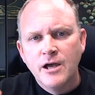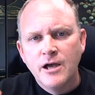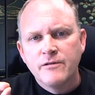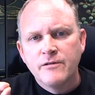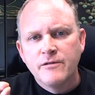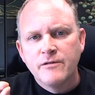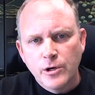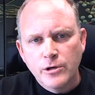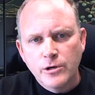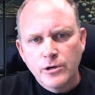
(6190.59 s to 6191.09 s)

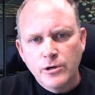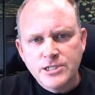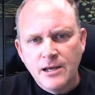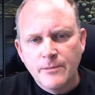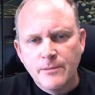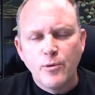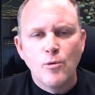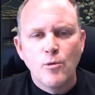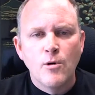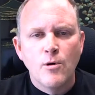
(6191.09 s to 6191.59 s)
From your
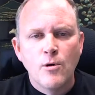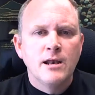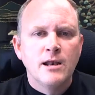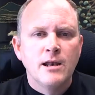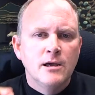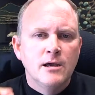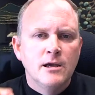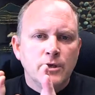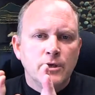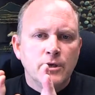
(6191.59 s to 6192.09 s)
standpoint,
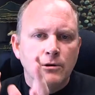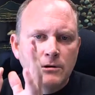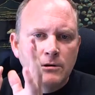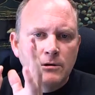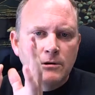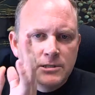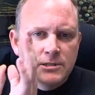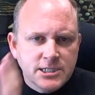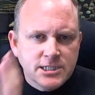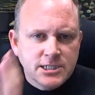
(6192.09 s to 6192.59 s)
you'll
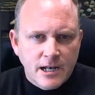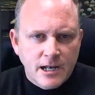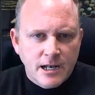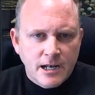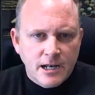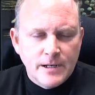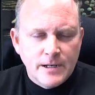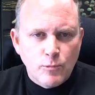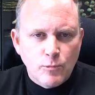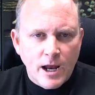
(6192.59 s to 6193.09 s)
set them
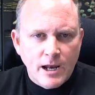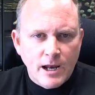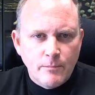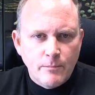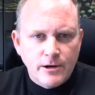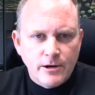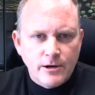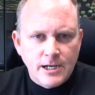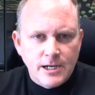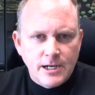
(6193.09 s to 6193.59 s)
up in
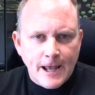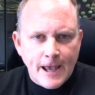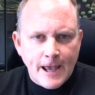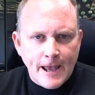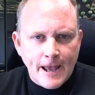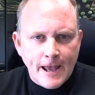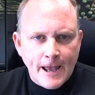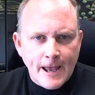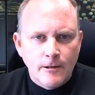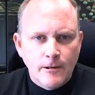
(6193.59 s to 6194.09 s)
Rainmaker
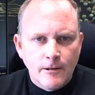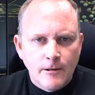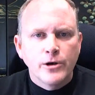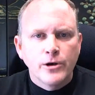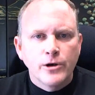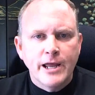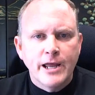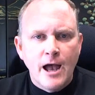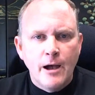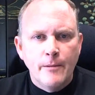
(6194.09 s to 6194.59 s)
today on your
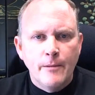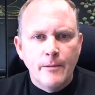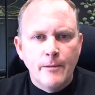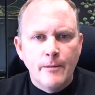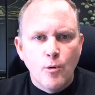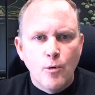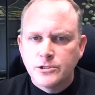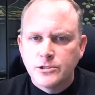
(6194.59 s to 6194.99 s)
account portal.